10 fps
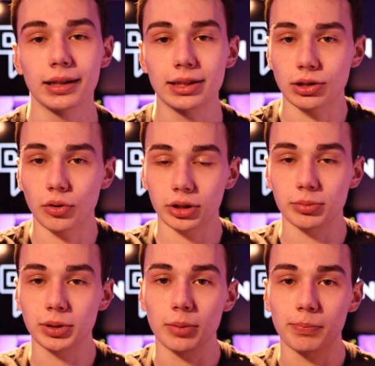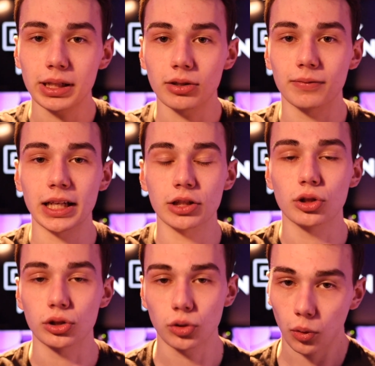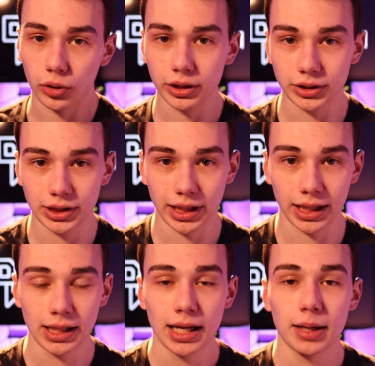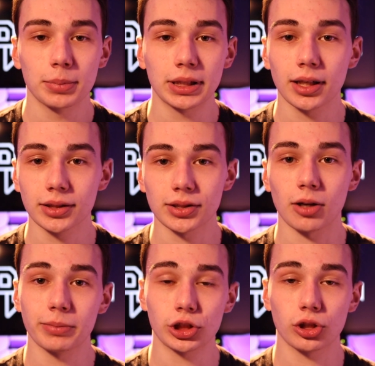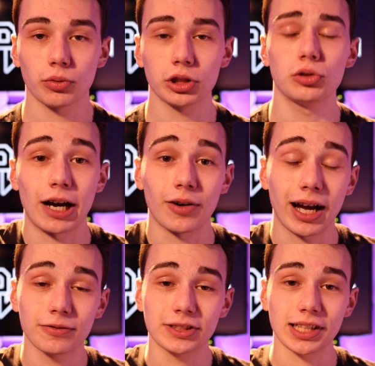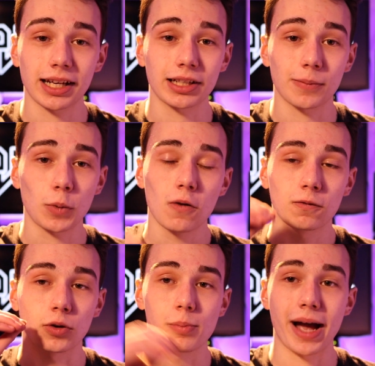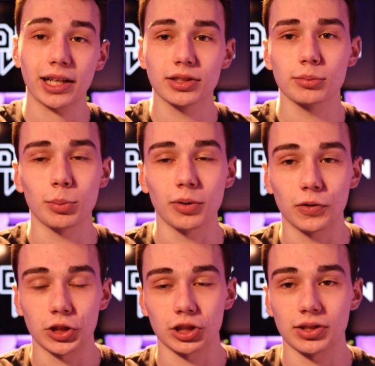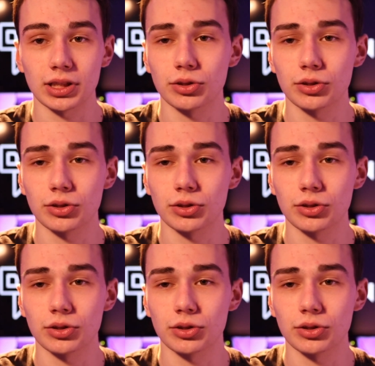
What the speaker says: This is going to be a bit of a tutorial today because I'll be showing you how I've set it up for maximum efficiency,